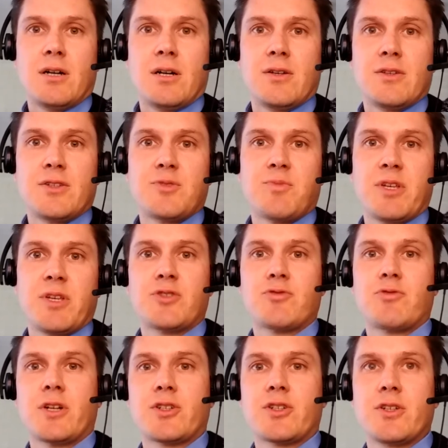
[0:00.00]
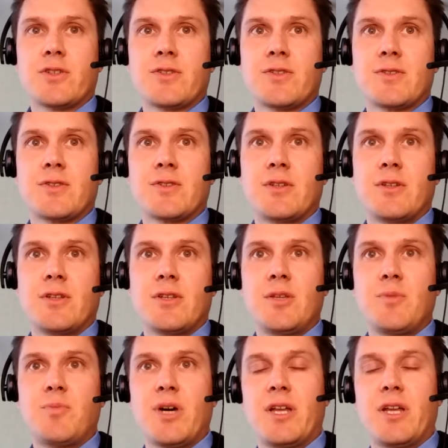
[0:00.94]
Space Structures is an
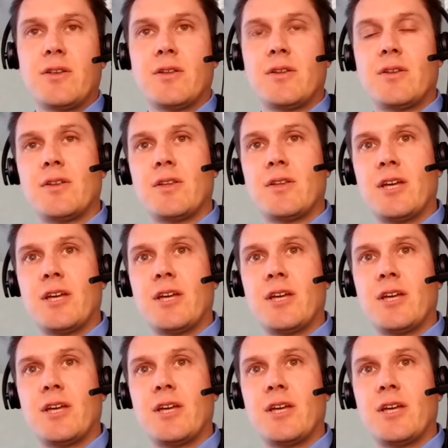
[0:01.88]
independent